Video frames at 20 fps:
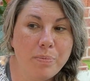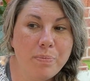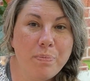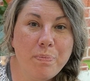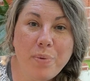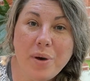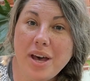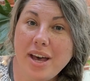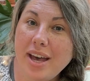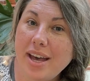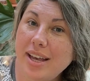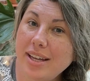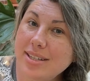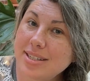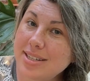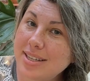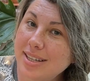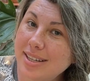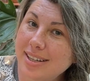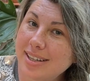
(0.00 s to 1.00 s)

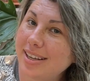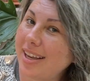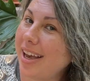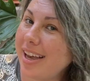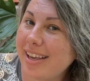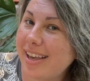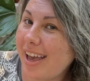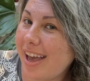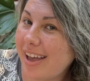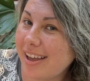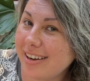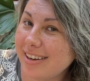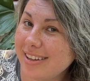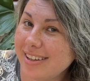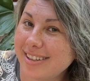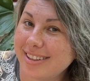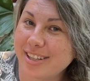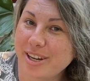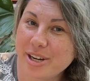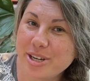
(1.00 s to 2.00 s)
But again,
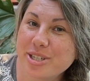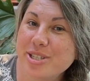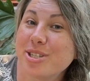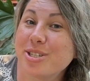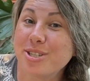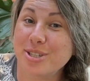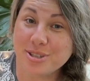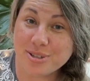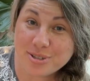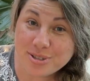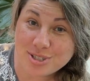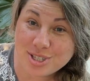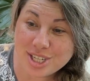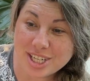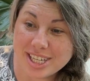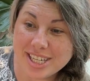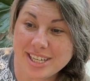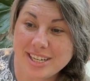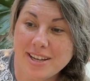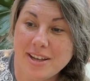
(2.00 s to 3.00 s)
there is a
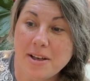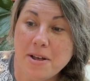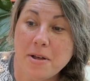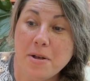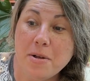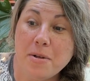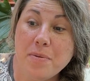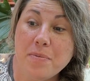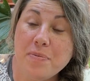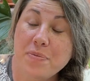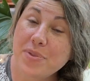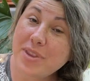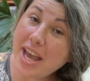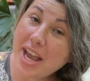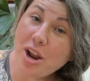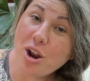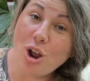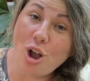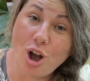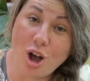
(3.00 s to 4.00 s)
solution.
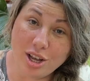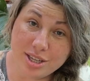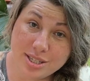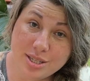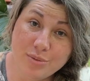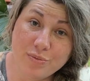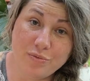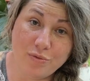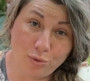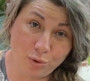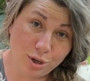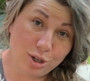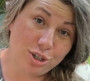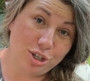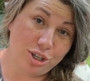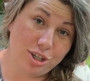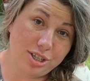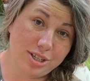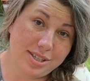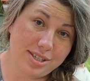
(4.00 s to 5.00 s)
They are awesome
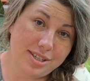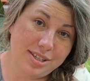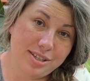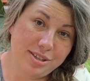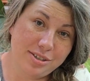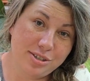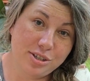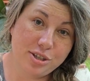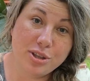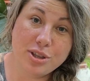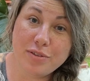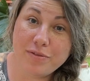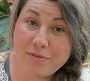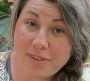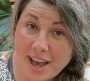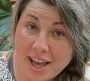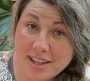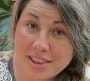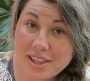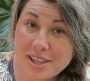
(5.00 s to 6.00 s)
foragers. So the
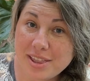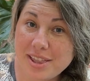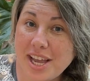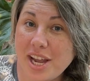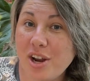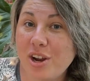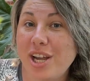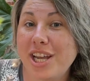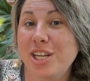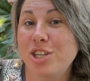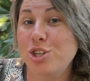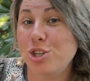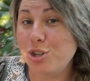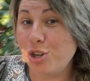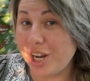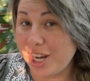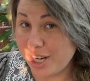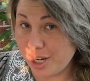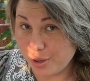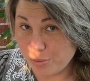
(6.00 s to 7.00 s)
fact that they are
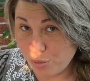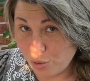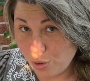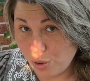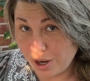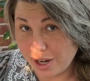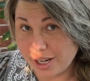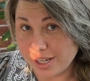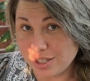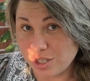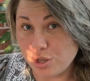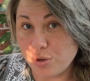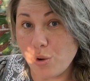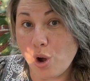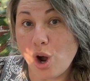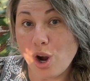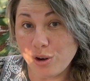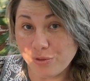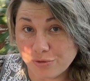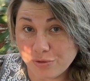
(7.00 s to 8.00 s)
integrated more into
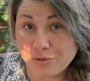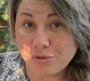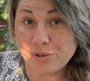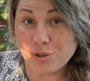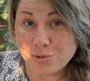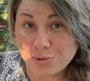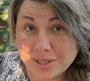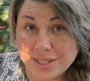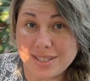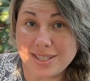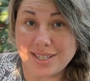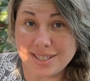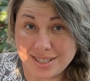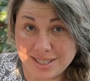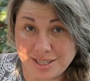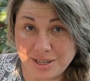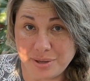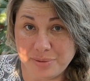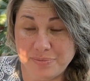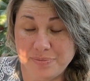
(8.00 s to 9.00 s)
our food
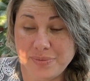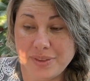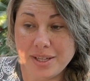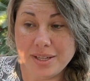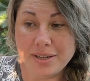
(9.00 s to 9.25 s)
system,